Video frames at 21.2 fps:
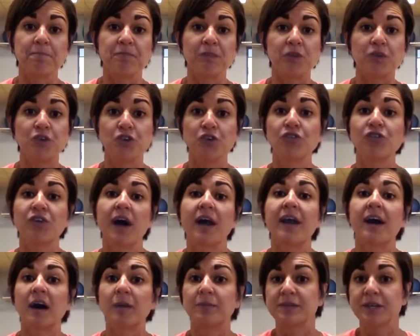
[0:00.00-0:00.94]
You've
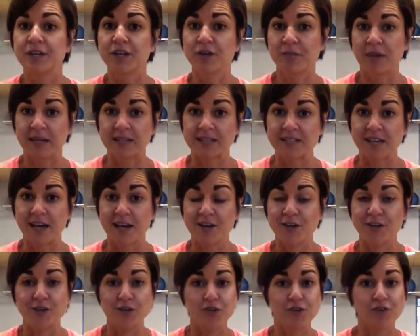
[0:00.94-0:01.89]
got to update your mindset.
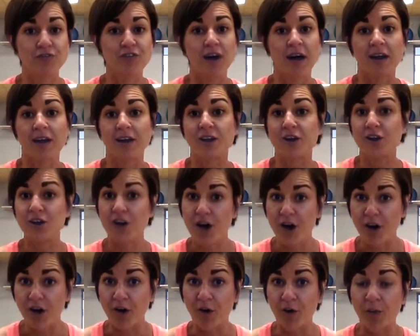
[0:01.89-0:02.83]
You've got to
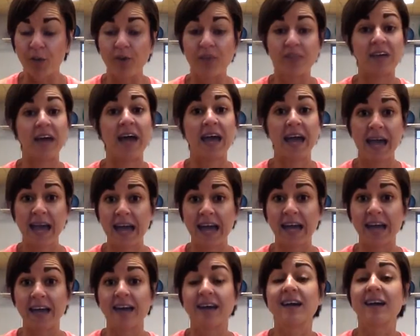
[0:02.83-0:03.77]
know that,
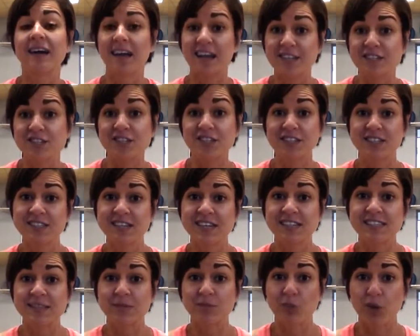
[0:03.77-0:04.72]
hey, it's going to
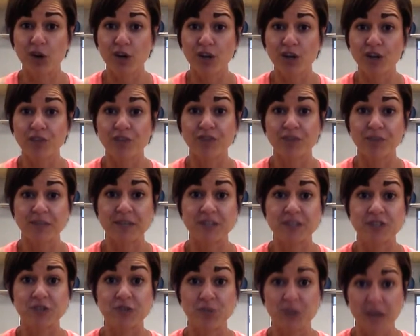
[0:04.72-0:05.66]
take some work for
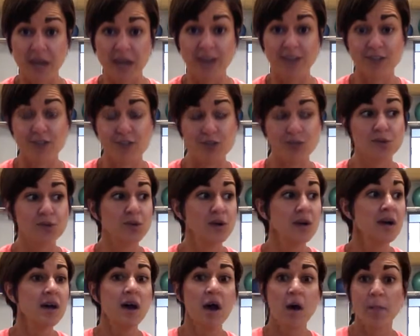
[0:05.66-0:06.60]
to get to
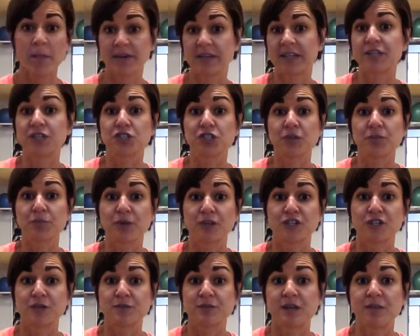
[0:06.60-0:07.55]
potentially
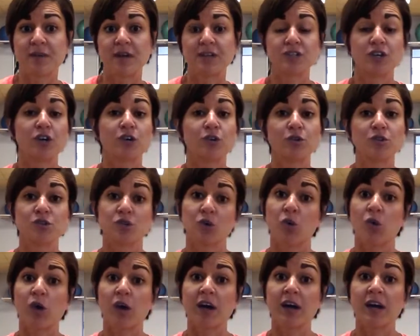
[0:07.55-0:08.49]
push-ups on my toes,
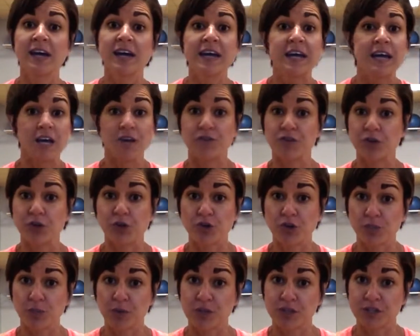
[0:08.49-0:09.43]
or if you can
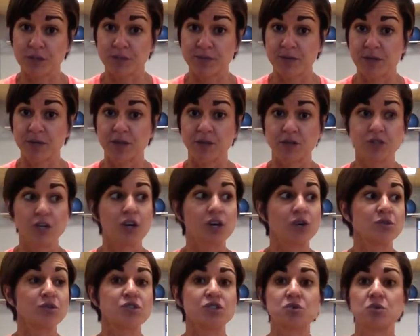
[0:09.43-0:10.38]
do push-ups on your
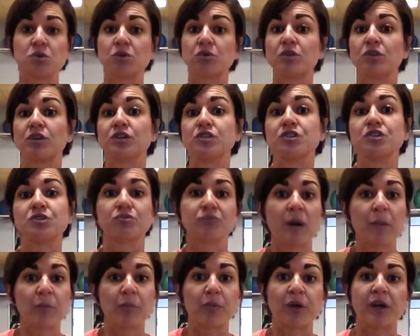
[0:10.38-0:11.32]
toes to increase your
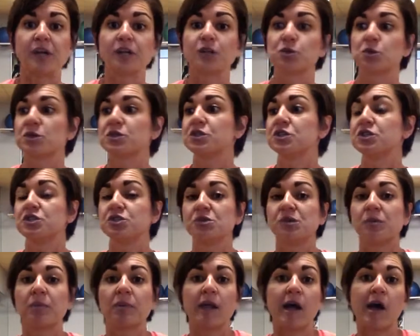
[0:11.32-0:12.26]
rep range or to do
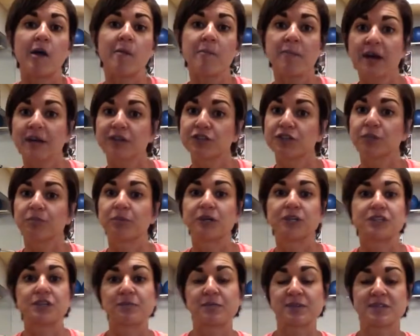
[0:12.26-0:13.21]
a plyometric
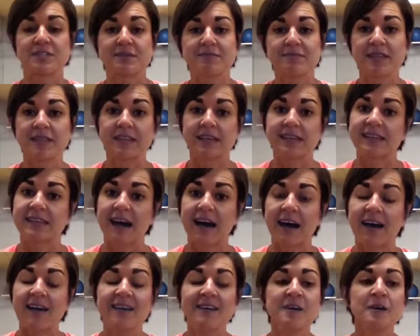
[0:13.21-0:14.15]
push-up or something like
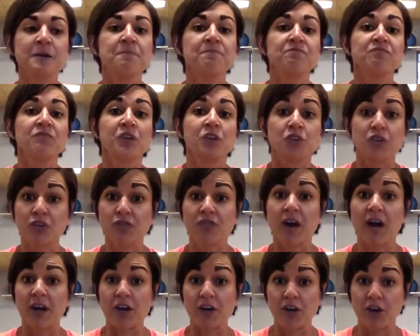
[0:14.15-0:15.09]
that. You've
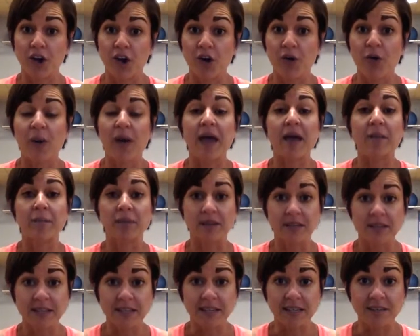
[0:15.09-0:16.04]
got to know and
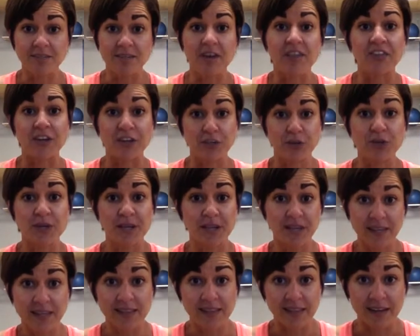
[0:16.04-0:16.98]
believe that you can
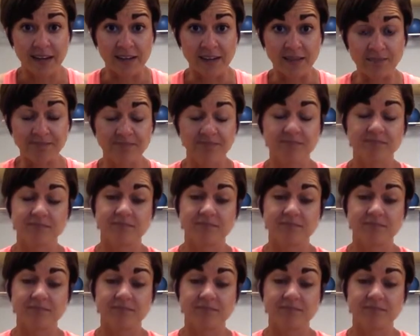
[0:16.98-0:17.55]
get there